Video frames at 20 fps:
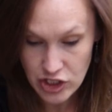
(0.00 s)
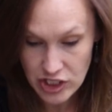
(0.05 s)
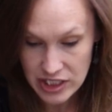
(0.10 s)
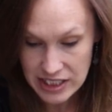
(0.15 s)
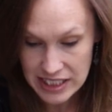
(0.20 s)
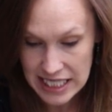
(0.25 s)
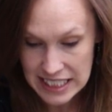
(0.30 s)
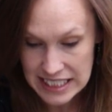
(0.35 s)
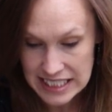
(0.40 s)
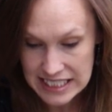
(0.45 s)

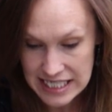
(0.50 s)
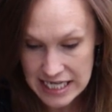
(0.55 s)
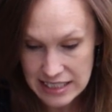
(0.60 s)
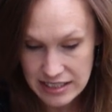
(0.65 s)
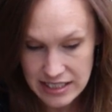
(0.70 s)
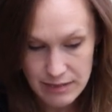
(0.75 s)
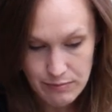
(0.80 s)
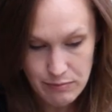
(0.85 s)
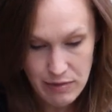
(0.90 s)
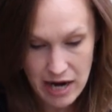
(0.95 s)
She's like
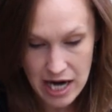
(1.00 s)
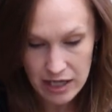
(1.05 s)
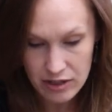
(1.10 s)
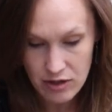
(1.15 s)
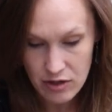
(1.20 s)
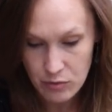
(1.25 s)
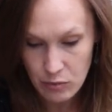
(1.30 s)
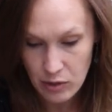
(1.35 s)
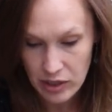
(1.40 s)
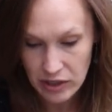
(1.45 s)
sent it back
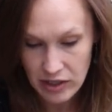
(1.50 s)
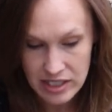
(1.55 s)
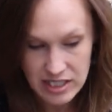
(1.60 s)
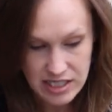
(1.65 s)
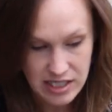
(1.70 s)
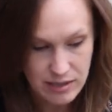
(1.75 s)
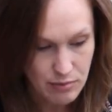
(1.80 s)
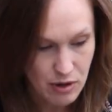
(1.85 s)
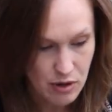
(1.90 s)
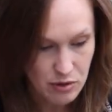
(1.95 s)
on where it's
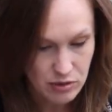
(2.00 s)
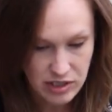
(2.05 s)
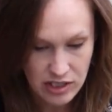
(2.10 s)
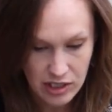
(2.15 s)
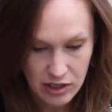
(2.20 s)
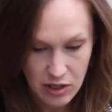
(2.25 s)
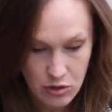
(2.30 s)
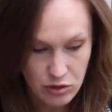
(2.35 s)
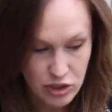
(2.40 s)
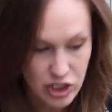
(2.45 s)
supposed
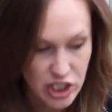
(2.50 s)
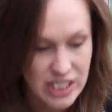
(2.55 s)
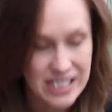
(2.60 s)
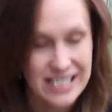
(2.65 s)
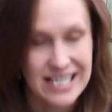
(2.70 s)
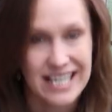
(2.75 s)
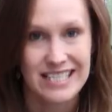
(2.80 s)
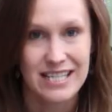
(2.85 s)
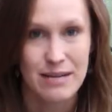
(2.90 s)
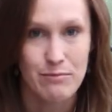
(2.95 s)
to go. She
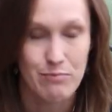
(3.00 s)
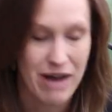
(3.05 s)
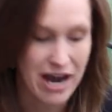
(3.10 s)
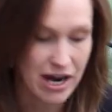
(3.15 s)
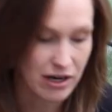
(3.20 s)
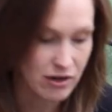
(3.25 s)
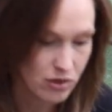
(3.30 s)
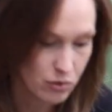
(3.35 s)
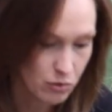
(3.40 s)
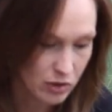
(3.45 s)
sent it
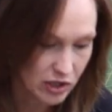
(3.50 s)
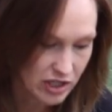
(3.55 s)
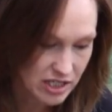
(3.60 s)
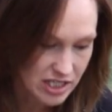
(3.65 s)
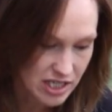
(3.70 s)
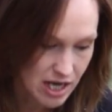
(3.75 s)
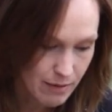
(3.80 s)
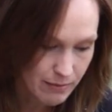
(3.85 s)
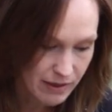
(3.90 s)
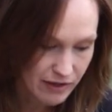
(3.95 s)
back on where
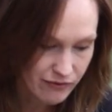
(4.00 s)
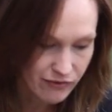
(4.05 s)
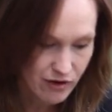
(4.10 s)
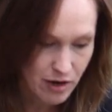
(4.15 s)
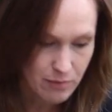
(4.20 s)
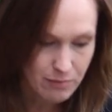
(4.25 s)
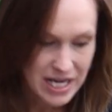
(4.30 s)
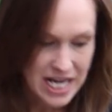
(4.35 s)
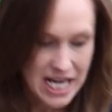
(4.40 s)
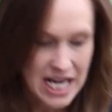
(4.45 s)
it's coming
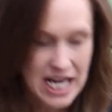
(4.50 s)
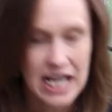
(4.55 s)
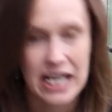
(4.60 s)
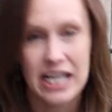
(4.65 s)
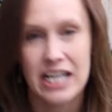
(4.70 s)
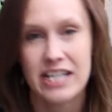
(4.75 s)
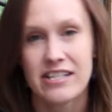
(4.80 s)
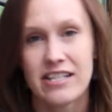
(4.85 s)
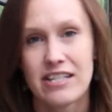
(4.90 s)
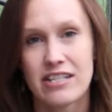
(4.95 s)
from.
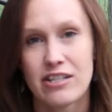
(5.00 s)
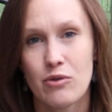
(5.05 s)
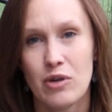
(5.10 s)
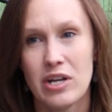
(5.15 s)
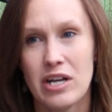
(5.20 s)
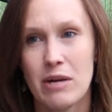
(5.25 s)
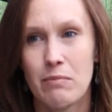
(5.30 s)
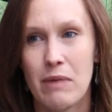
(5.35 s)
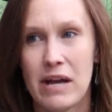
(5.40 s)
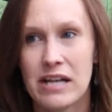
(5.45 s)
It is this
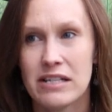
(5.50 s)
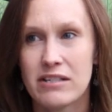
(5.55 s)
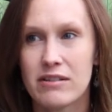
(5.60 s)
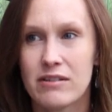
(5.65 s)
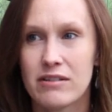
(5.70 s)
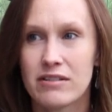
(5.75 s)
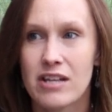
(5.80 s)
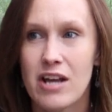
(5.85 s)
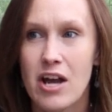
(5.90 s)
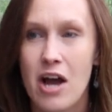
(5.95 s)
Queen of
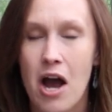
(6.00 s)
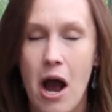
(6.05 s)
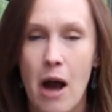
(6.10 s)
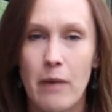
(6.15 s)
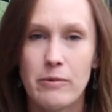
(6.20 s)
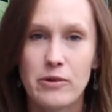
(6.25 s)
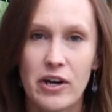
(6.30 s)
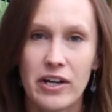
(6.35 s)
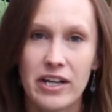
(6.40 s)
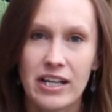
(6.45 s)
Pentacles.
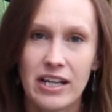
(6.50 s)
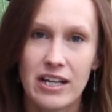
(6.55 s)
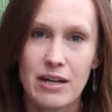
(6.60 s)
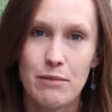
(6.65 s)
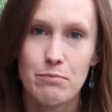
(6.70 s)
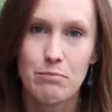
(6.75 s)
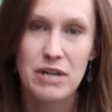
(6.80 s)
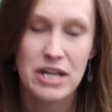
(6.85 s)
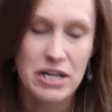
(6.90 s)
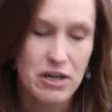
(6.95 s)
I'm trying to get
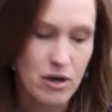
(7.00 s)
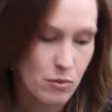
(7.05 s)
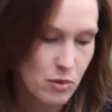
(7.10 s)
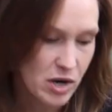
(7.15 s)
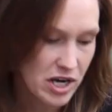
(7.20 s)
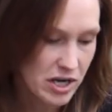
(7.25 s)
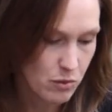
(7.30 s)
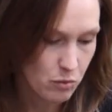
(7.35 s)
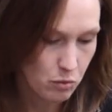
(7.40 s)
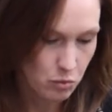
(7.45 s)
a beat on
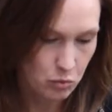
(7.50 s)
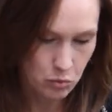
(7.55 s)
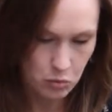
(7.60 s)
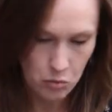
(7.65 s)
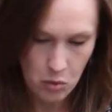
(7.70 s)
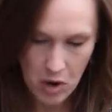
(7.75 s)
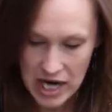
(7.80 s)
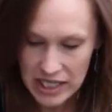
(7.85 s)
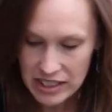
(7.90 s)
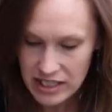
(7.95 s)
what
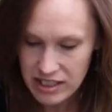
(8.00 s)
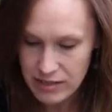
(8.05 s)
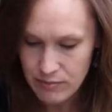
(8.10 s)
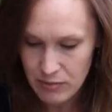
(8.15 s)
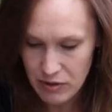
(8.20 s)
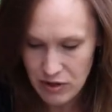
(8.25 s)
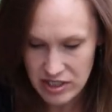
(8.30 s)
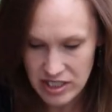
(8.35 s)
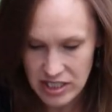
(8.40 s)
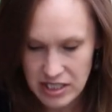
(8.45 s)
why this
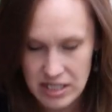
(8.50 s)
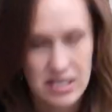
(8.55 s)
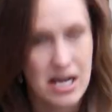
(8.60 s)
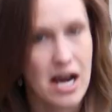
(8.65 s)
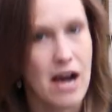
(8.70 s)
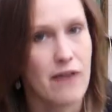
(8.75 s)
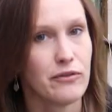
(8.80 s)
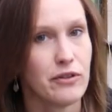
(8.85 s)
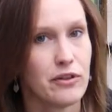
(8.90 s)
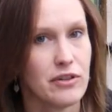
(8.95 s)
person is
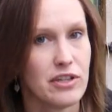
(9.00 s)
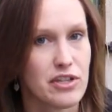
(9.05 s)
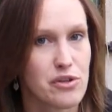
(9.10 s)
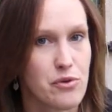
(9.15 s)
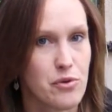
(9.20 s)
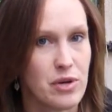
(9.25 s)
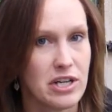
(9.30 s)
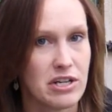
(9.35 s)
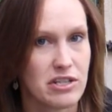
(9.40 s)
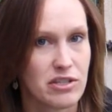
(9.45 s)
after this
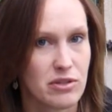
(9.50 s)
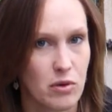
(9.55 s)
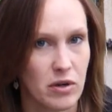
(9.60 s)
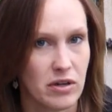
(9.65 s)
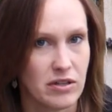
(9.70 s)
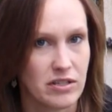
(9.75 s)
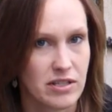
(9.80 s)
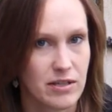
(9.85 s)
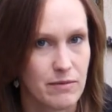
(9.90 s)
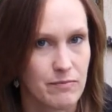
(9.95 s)
Queen of
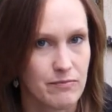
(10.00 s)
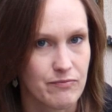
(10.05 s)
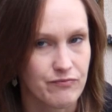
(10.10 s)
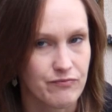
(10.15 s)
Swords.